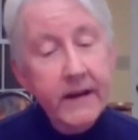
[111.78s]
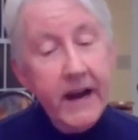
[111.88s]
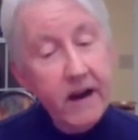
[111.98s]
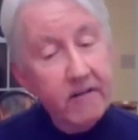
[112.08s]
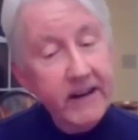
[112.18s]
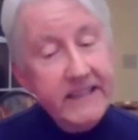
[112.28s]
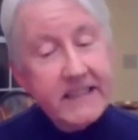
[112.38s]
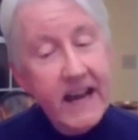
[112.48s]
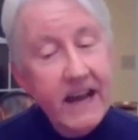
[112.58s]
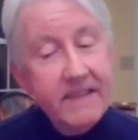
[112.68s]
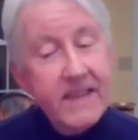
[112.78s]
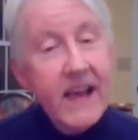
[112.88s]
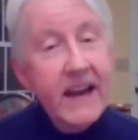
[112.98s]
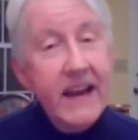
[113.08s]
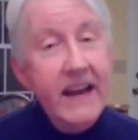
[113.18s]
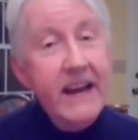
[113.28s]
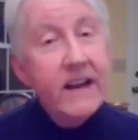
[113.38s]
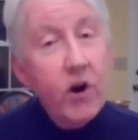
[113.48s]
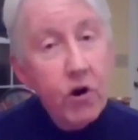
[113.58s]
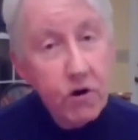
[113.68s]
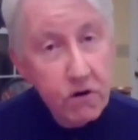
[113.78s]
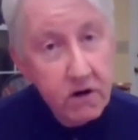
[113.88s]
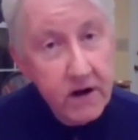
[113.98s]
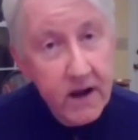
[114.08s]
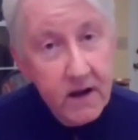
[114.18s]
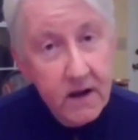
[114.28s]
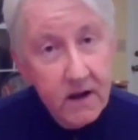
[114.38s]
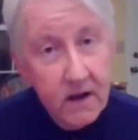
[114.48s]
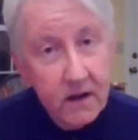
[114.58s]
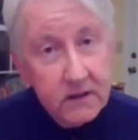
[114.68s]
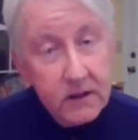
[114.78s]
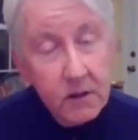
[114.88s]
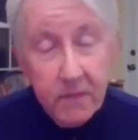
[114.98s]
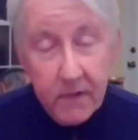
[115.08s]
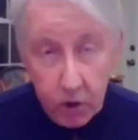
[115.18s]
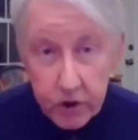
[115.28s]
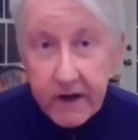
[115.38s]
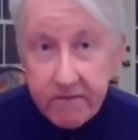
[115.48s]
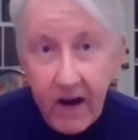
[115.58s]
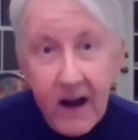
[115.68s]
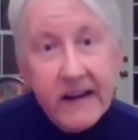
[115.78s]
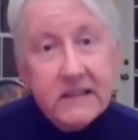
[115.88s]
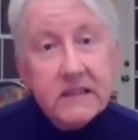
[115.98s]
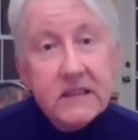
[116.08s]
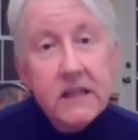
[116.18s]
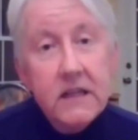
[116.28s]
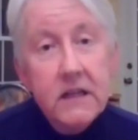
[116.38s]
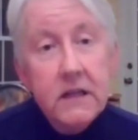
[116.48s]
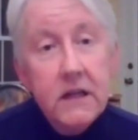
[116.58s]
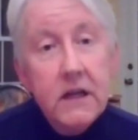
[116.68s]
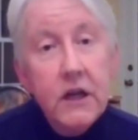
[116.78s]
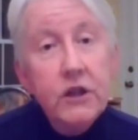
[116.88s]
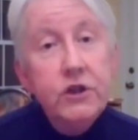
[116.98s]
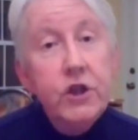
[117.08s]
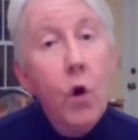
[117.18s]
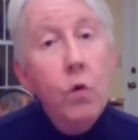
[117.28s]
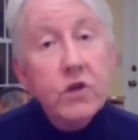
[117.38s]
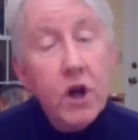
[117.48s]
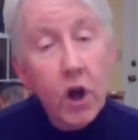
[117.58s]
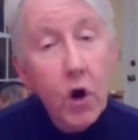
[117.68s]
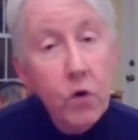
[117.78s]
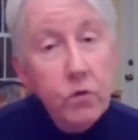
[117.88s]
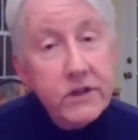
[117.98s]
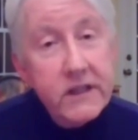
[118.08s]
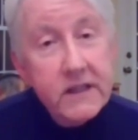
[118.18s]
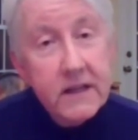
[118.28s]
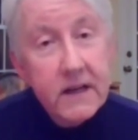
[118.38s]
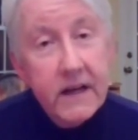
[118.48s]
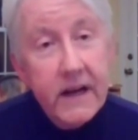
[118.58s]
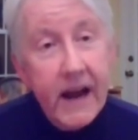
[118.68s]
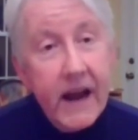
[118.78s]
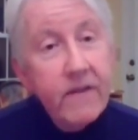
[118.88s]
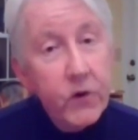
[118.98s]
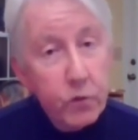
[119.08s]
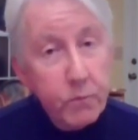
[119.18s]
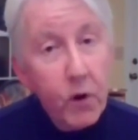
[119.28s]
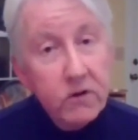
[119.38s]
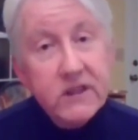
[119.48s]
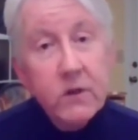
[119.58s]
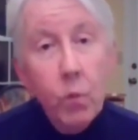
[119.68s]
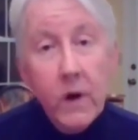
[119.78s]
Gary said that he had heard some good advice. Don't gloat if your person